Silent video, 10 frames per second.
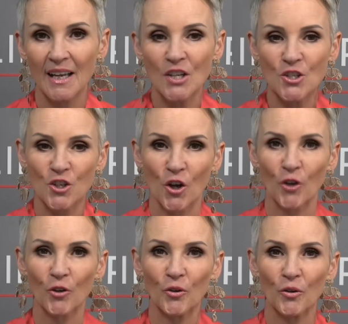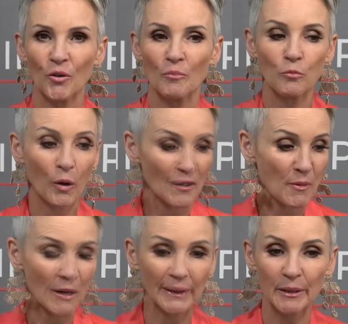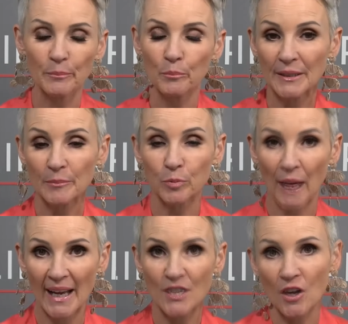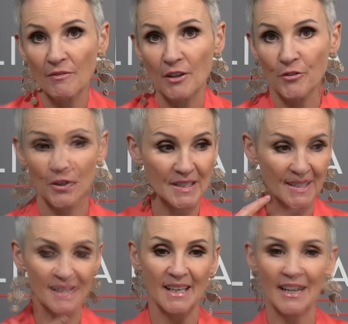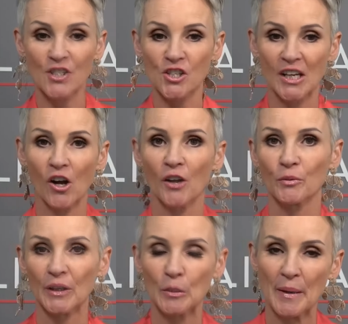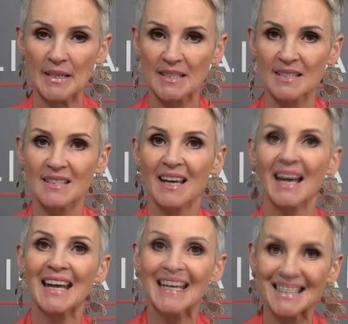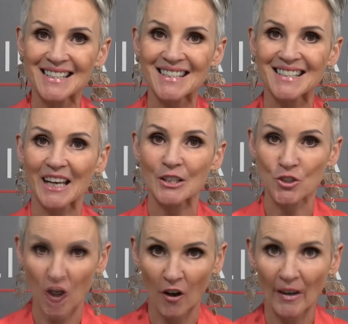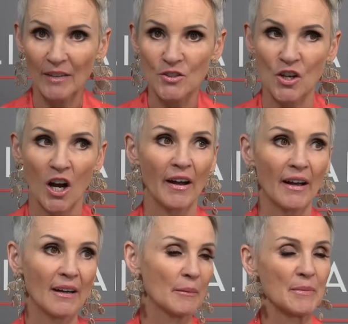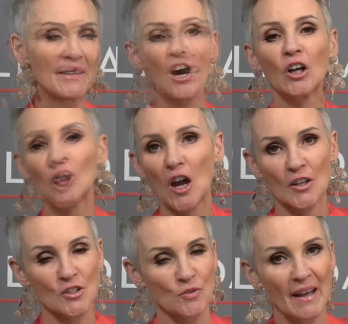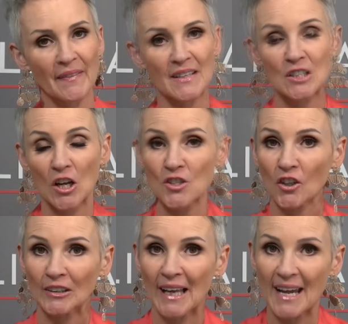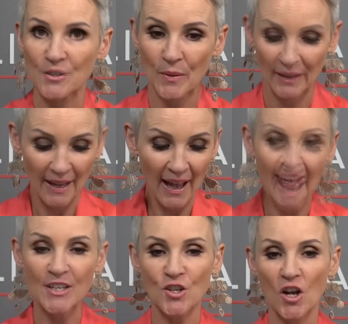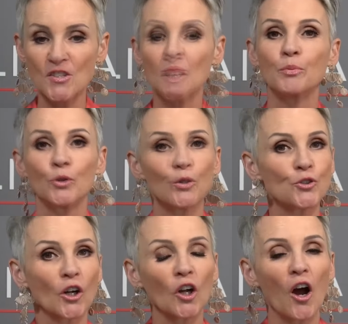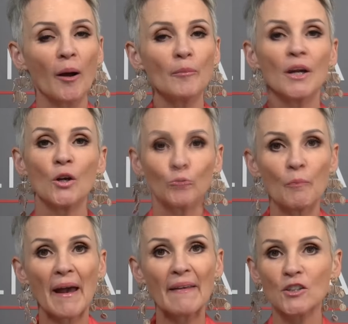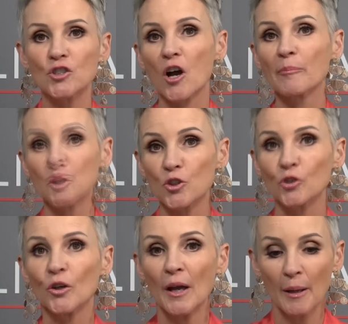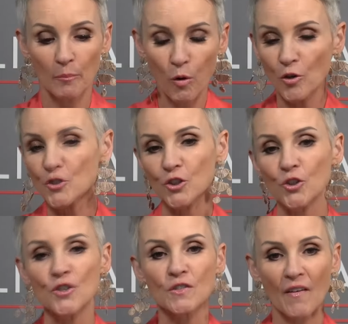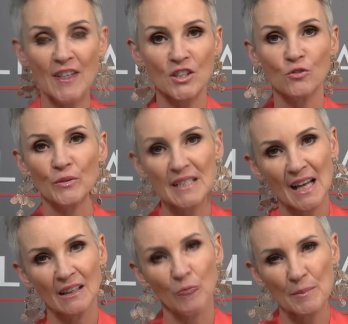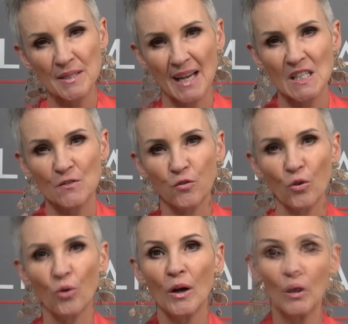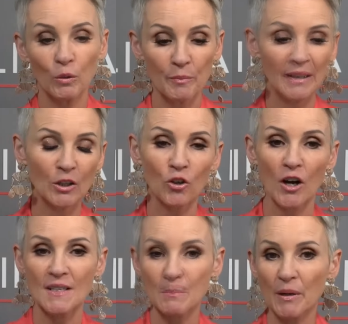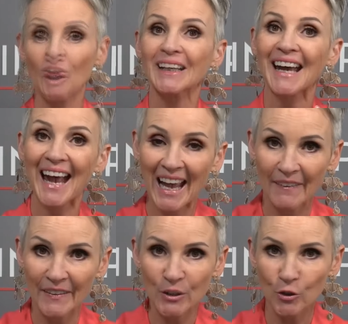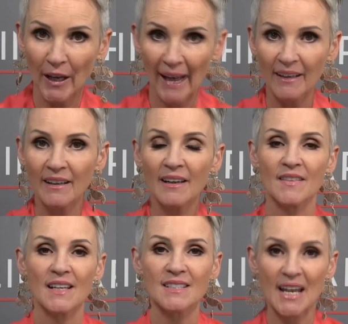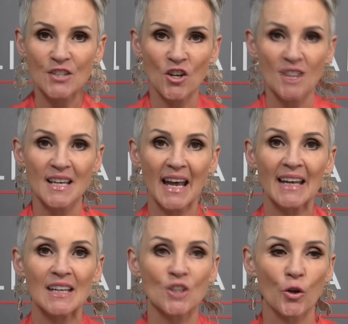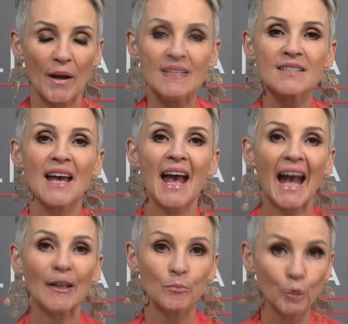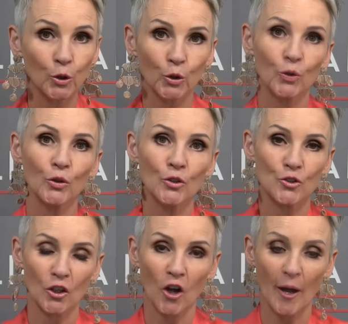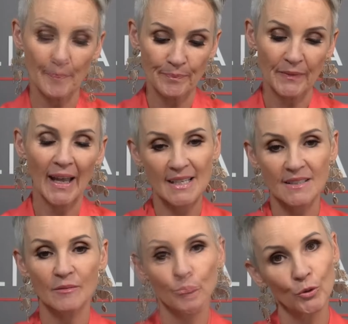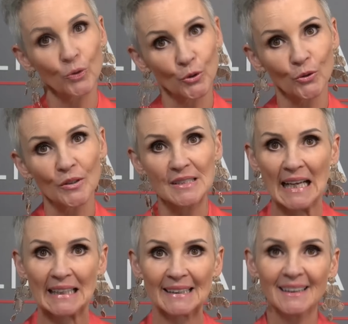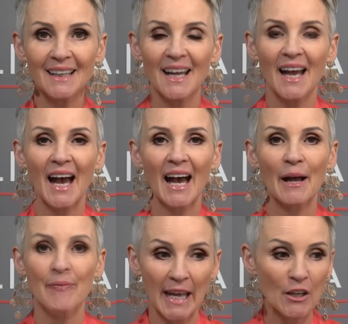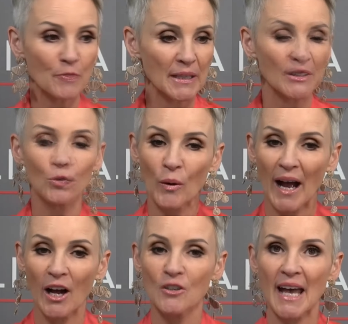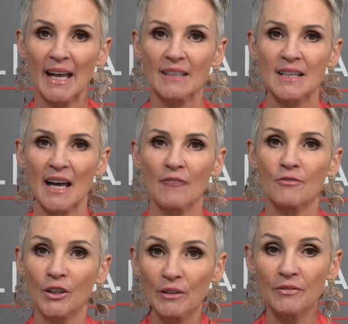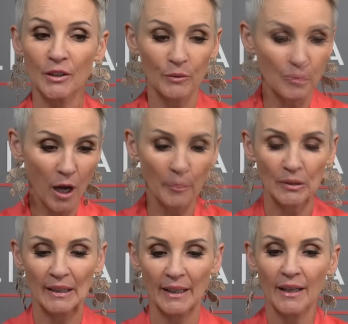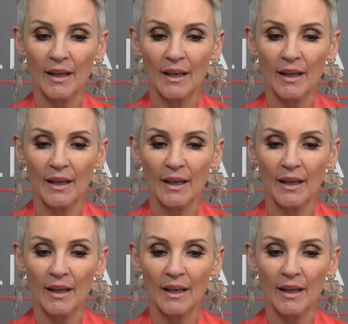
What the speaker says: So one of my recommended brands of the 36 that I share on a regular basis is Zara. Zara, I mean, there are lots, right? There's lots online as well. ASOS and Boohoo.com remain the top two most used fashion retail websites for women across America and the UK. That's ASOS, A-S-O-S, and Boohoo.com, as in Boohoo, exactly. They have been around and very, very popular,